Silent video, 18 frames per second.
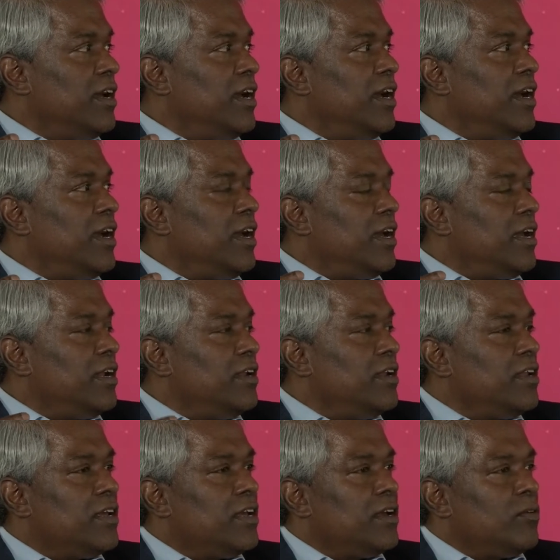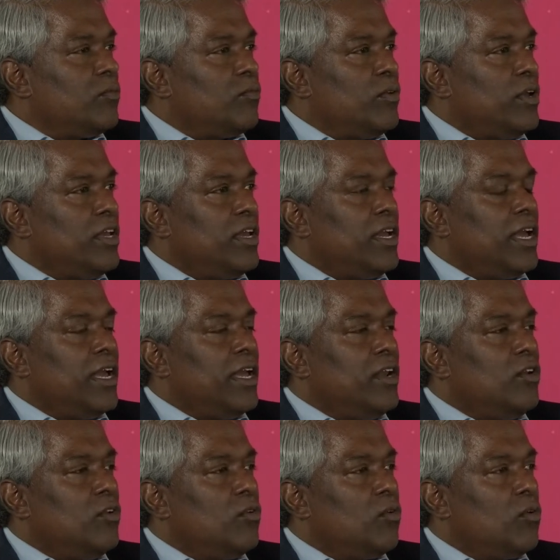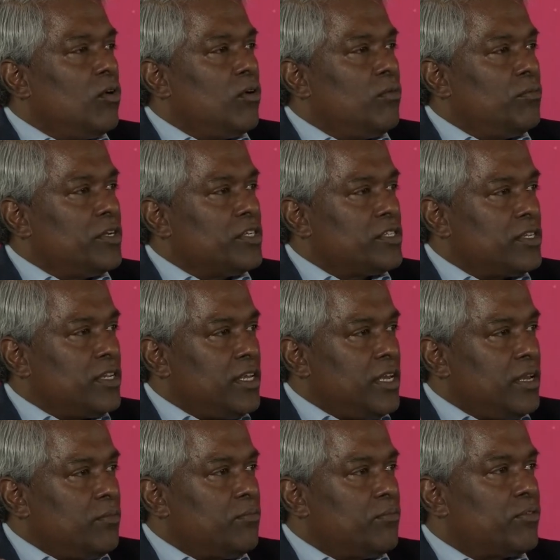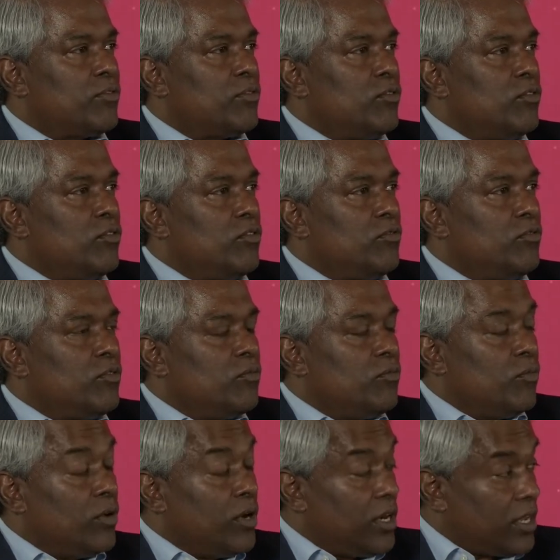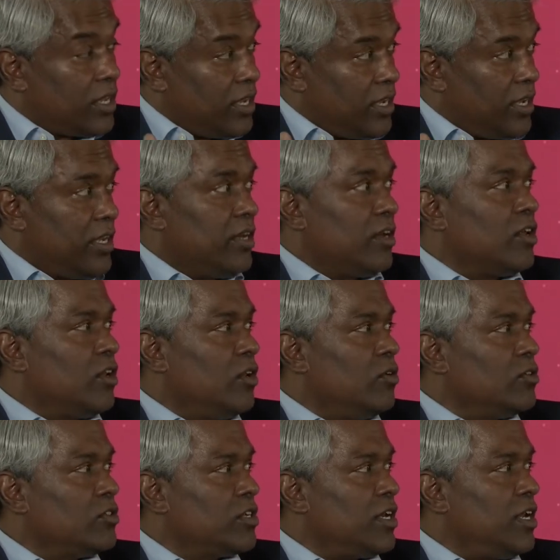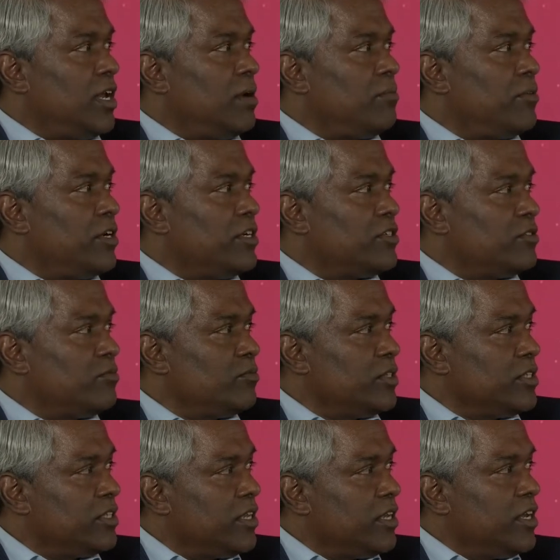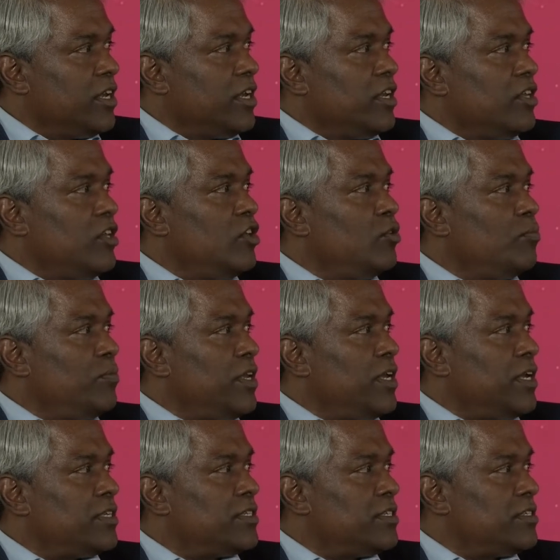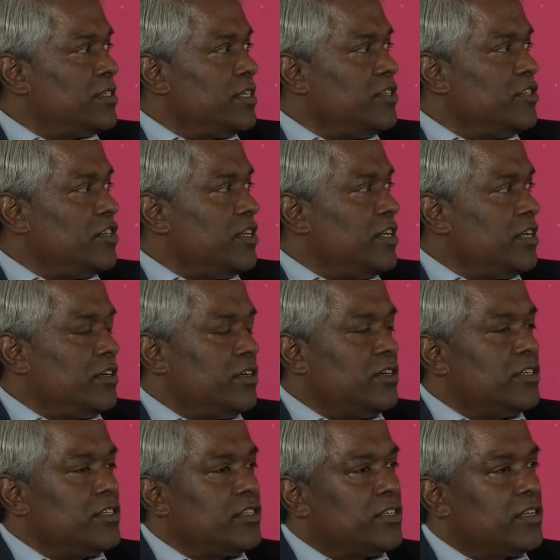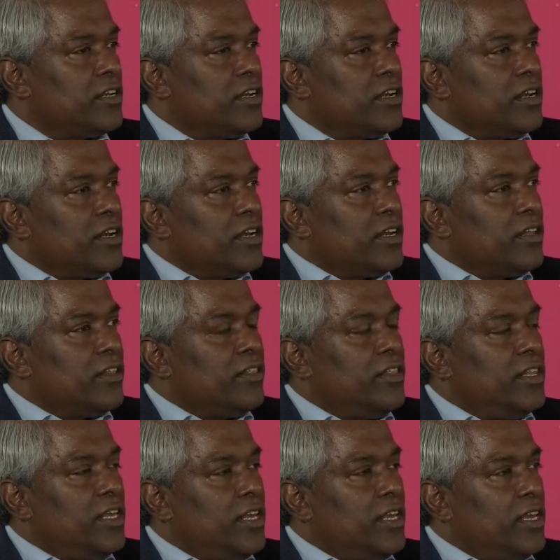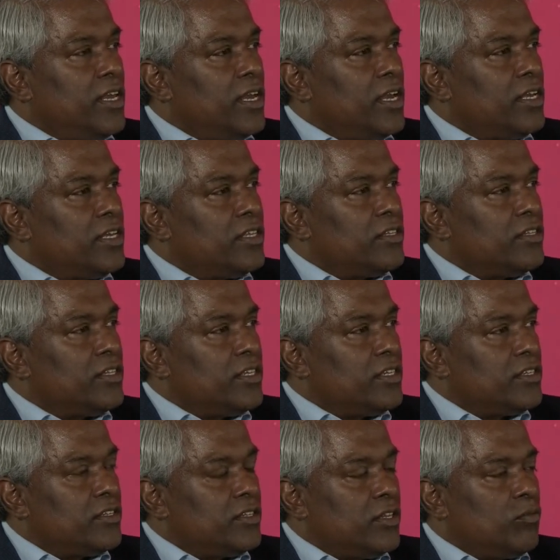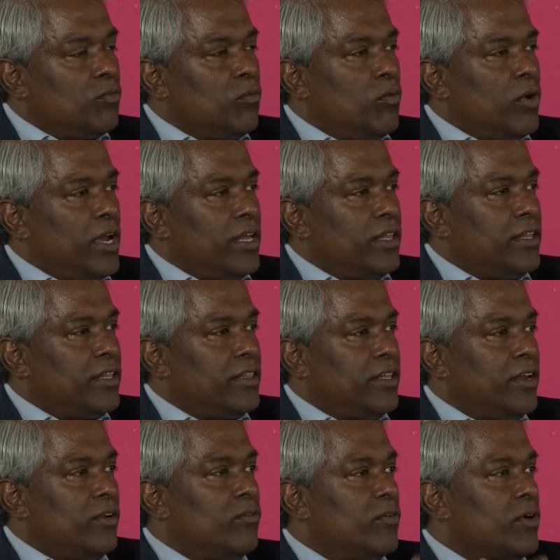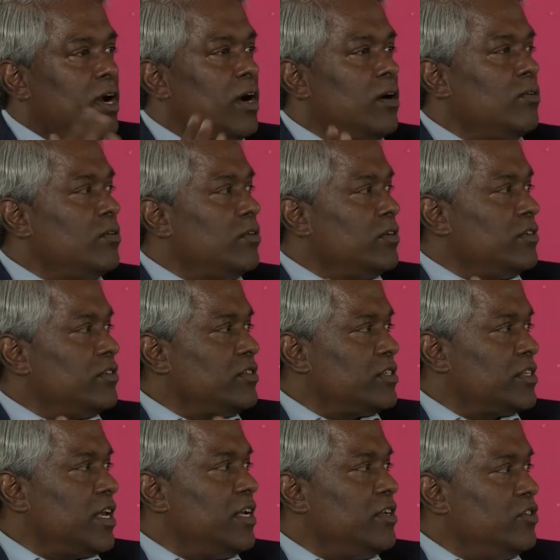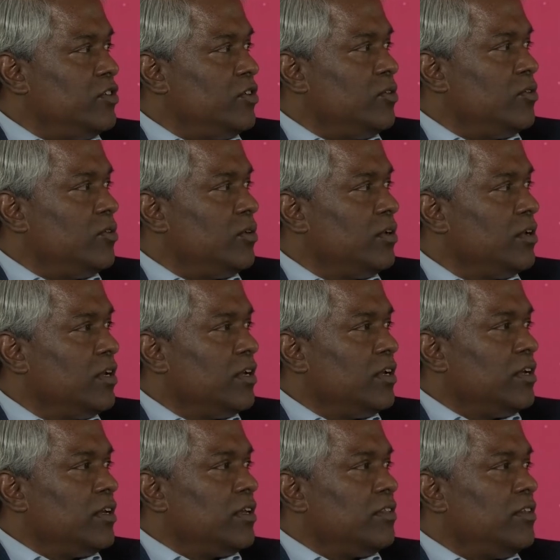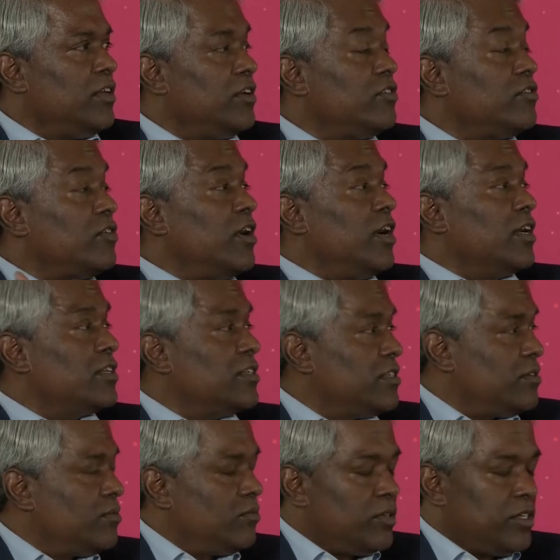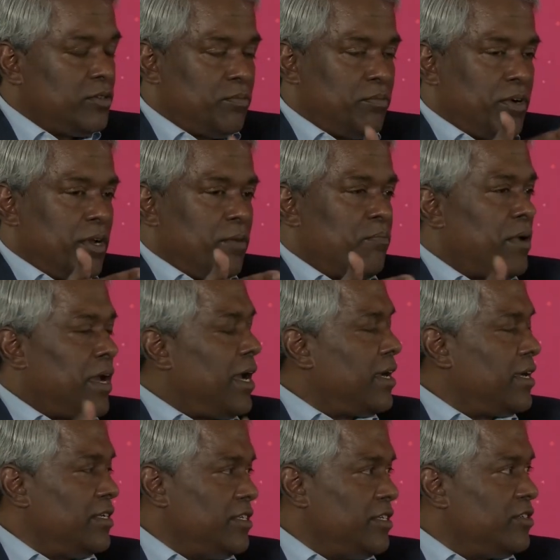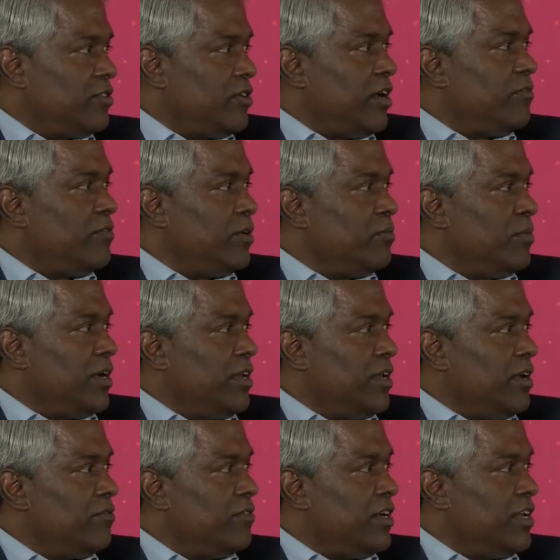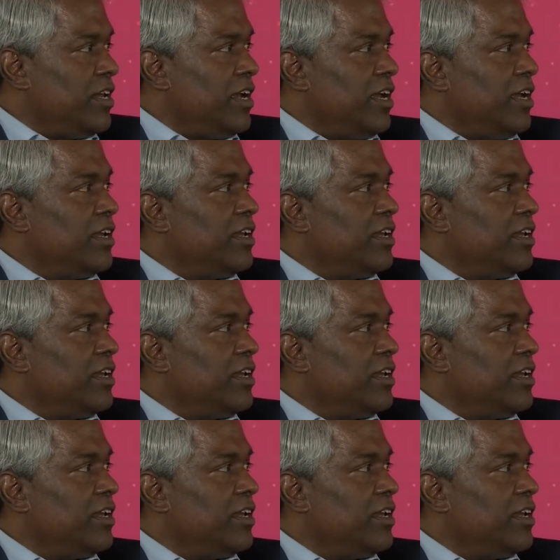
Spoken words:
and we enormously improved, working in close collaboration with UPS's engineers, the way that they route, schedule their trucks, which bring packages to everybody every day.